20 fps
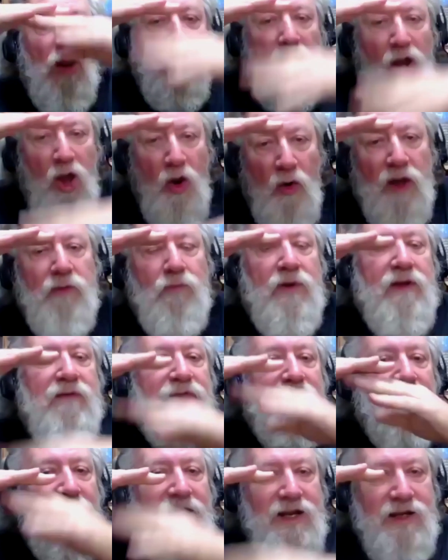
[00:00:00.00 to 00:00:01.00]
Below it,
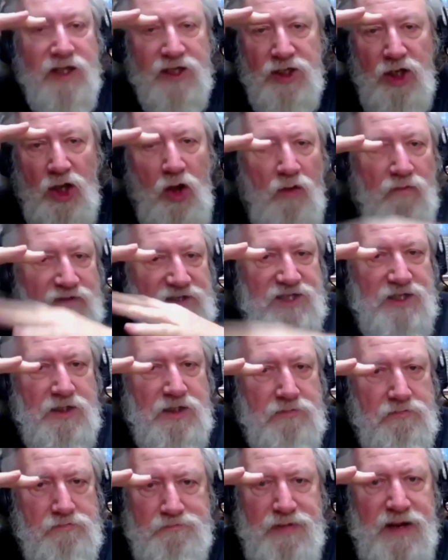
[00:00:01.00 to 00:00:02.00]
we find the
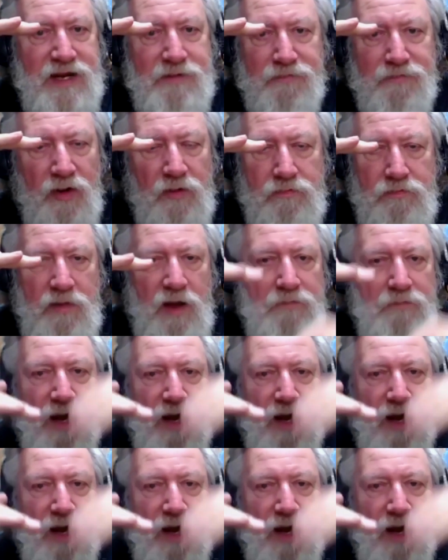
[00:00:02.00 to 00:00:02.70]
Clovis people.